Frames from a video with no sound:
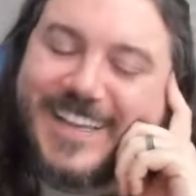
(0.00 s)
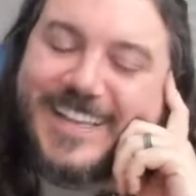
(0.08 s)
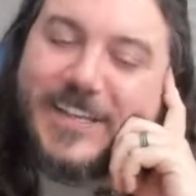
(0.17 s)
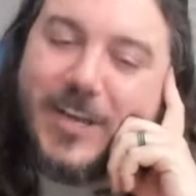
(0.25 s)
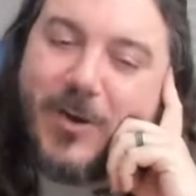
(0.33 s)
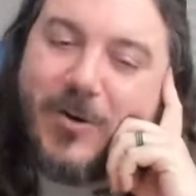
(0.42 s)

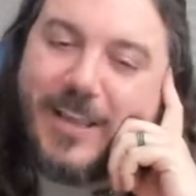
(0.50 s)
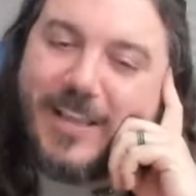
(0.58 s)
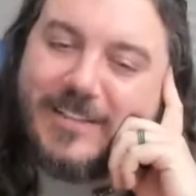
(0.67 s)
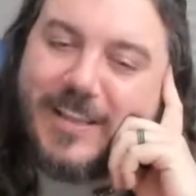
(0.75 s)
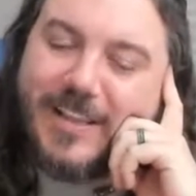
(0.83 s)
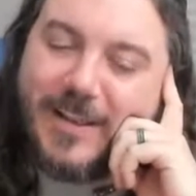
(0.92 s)

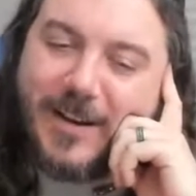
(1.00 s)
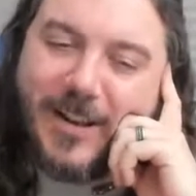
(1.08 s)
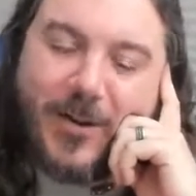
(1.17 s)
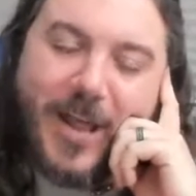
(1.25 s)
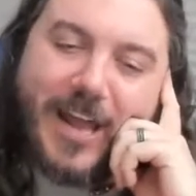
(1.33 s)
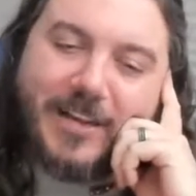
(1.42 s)
That
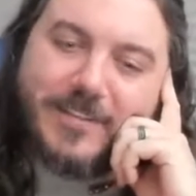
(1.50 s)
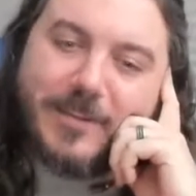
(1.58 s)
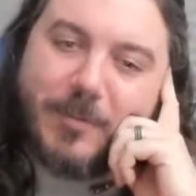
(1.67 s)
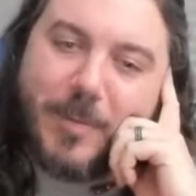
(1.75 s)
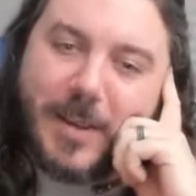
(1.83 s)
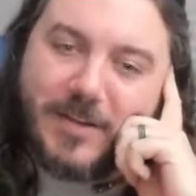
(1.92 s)
now honestly
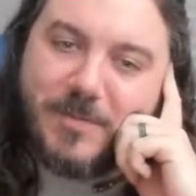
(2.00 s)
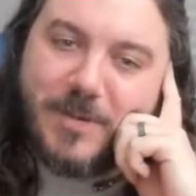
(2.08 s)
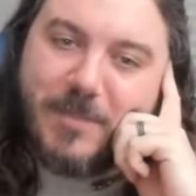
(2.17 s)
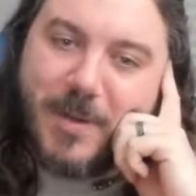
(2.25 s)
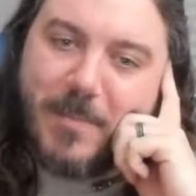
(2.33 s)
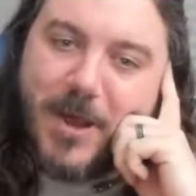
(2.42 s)
reminds me
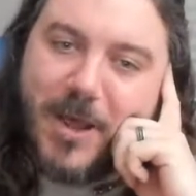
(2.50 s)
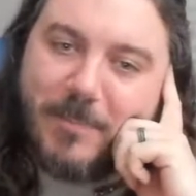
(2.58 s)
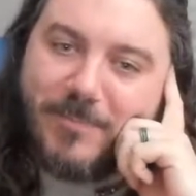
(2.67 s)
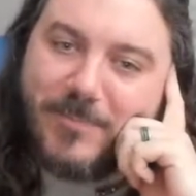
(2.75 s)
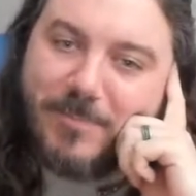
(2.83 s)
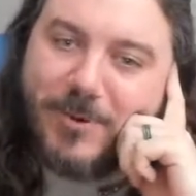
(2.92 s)
of my
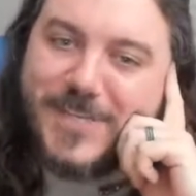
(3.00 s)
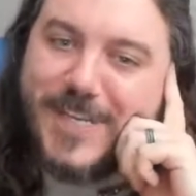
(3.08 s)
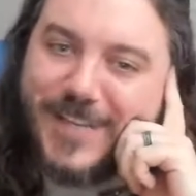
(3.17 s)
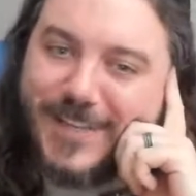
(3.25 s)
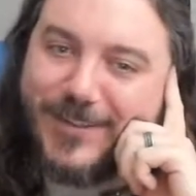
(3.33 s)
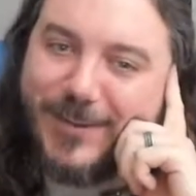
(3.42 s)
mom,
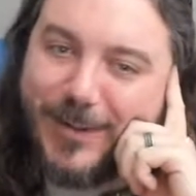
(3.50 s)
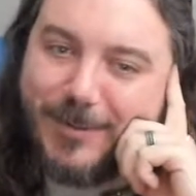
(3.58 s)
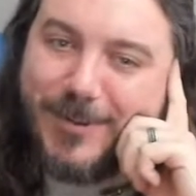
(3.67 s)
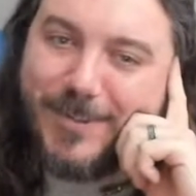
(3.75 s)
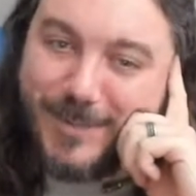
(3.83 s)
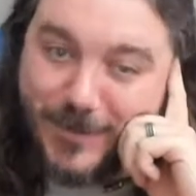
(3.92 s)
particularly
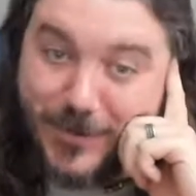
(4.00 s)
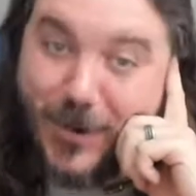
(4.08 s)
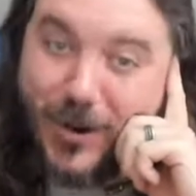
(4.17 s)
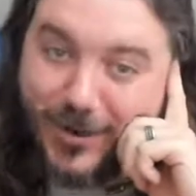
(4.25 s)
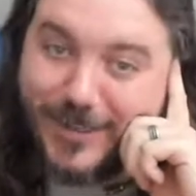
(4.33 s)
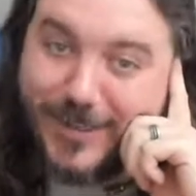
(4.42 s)
with the
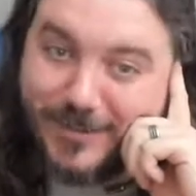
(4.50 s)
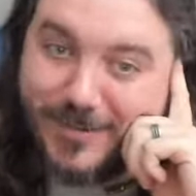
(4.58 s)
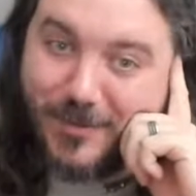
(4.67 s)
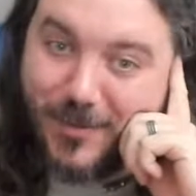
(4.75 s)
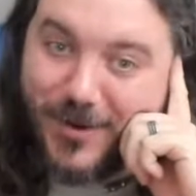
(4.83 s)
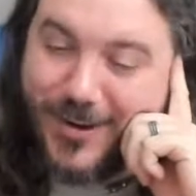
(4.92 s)
dog needs
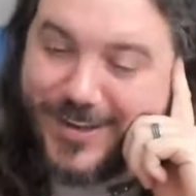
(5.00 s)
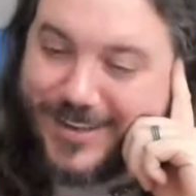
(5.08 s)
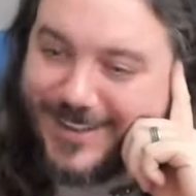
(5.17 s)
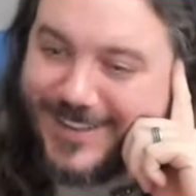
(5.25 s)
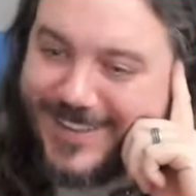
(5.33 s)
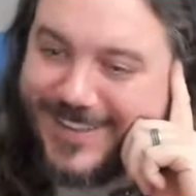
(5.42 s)
a walk.
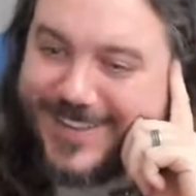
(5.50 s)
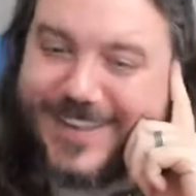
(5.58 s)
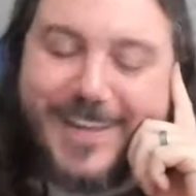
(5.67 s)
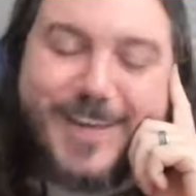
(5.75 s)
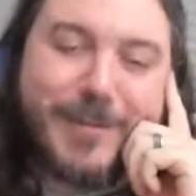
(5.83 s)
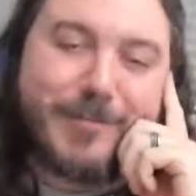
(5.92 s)
Well,
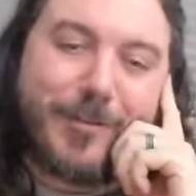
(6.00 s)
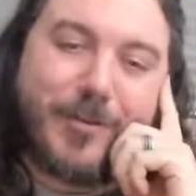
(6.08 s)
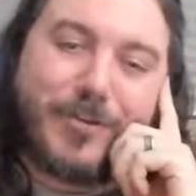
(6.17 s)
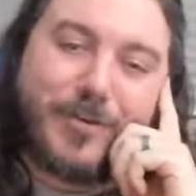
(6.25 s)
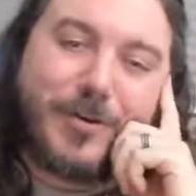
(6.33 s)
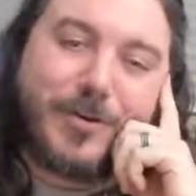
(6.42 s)
for
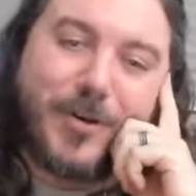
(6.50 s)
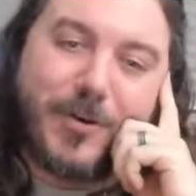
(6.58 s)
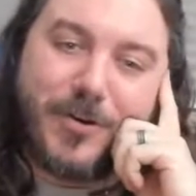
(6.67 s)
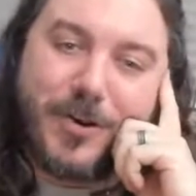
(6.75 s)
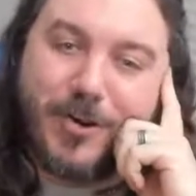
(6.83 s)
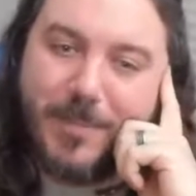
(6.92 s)
those of you who
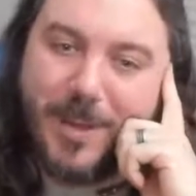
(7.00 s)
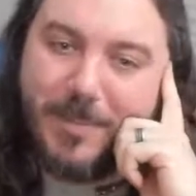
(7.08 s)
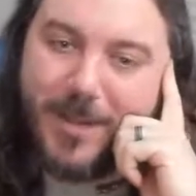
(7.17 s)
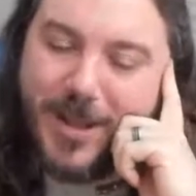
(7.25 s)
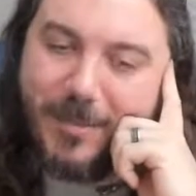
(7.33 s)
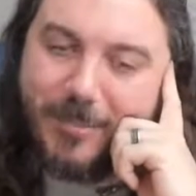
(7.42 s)
don't know, my
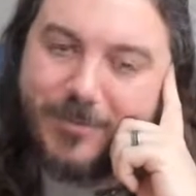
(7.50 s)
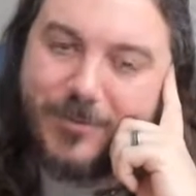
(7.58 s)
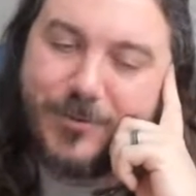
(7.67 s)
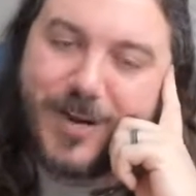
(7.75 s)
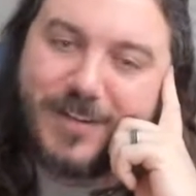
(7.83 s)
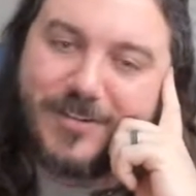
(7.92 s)
mom
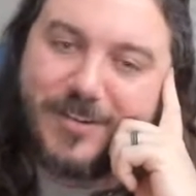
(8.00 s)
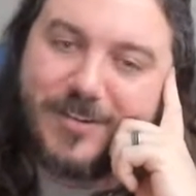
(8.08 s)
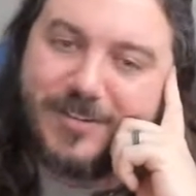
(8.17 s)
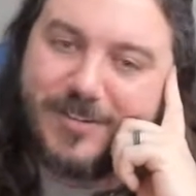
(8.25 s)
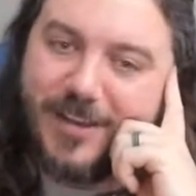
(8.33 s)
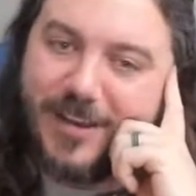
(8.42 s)

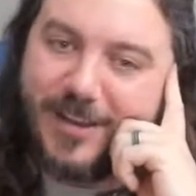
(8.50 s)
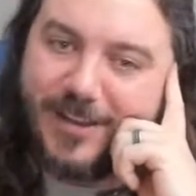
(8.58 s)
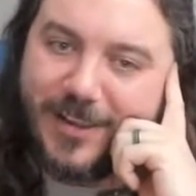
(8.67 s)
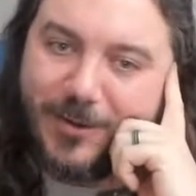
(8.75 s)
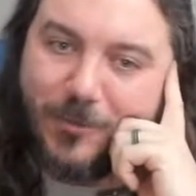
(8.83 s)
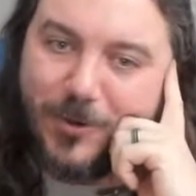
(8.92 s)
raises
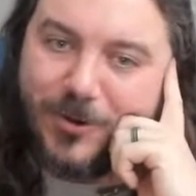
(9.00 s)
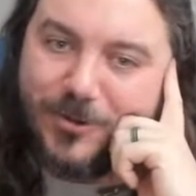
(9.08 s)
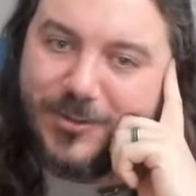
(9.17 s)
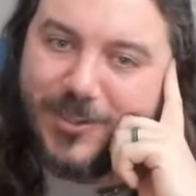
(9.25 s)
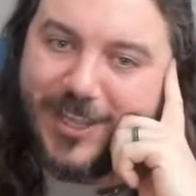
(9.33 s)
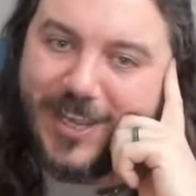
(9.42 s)
like
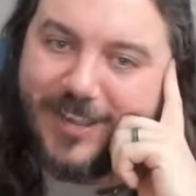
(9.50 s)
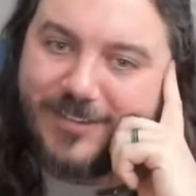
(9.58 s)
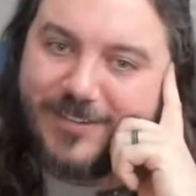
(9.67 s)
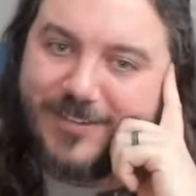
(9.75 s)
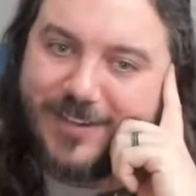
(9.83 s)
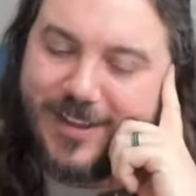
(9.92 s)

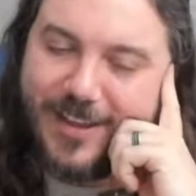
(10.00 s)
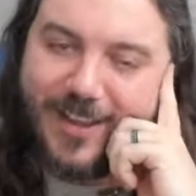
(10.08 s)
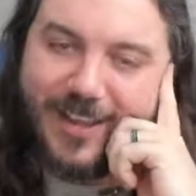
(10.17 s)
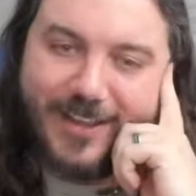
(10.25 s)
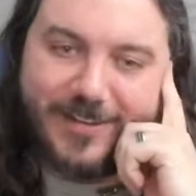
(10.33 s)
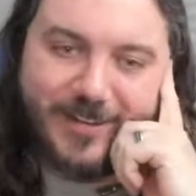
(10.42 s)
world-class
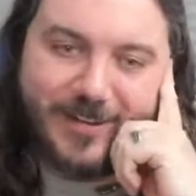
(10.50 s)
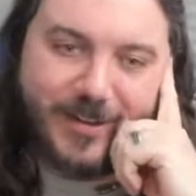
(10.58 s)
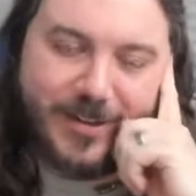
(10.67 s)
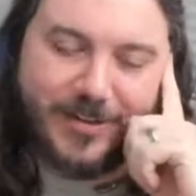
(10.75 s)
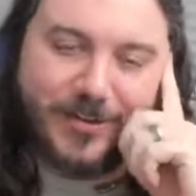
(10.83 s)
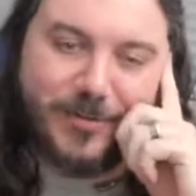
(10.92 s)

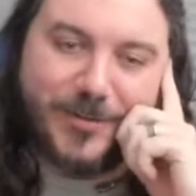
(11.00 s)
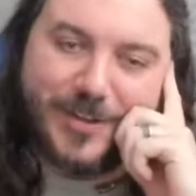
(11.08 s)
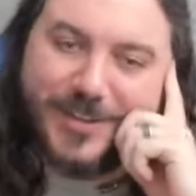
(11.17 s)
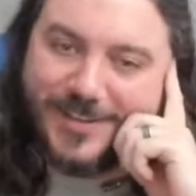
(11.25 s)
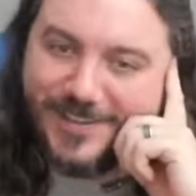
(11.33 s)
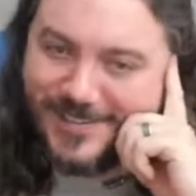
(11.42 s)

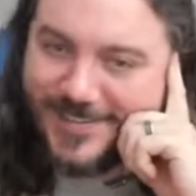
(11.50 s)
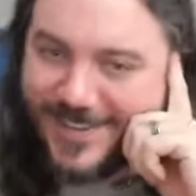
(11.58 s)
Newfoundlands.